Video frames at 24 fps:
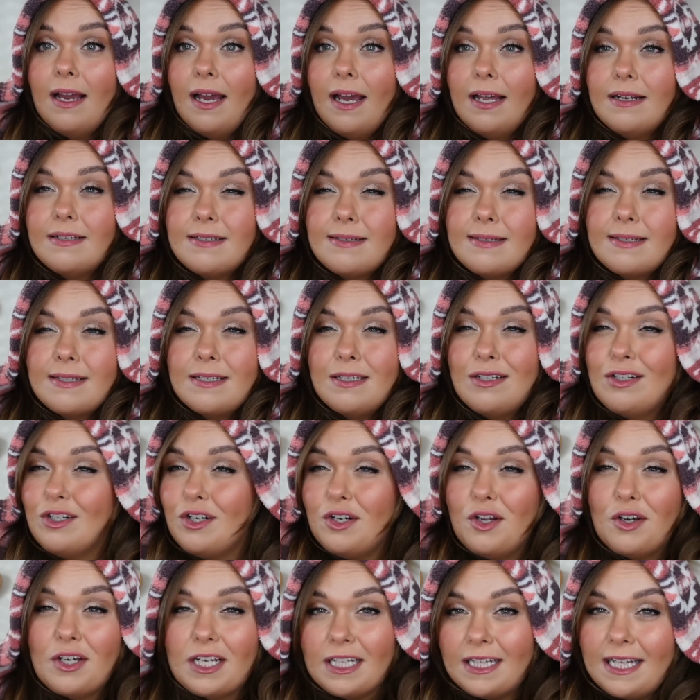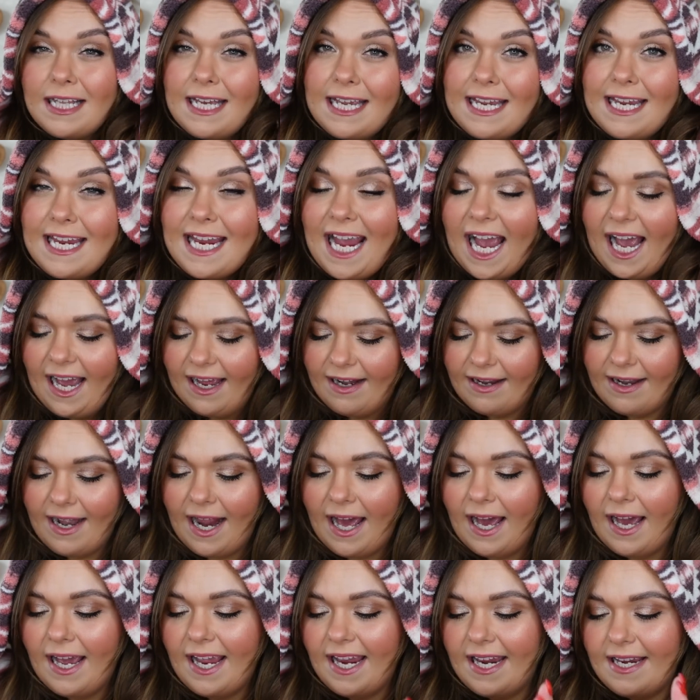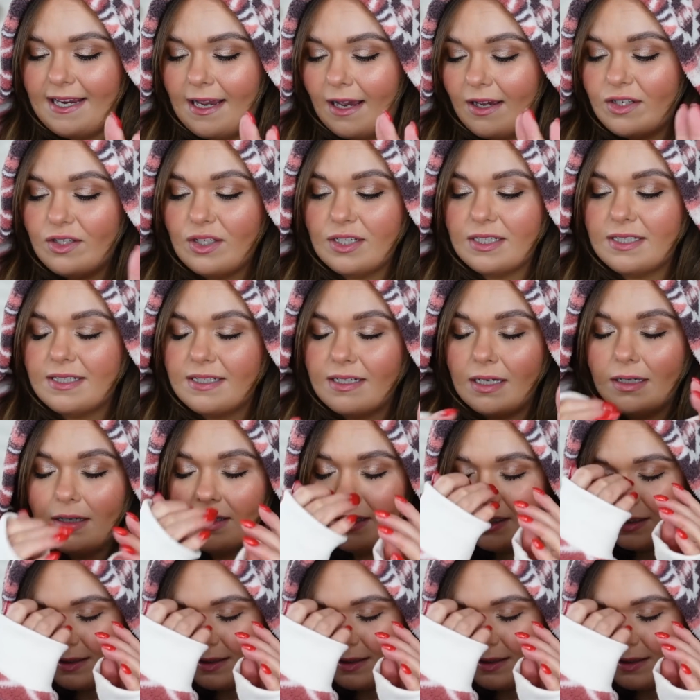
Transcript: and snuggly and i i just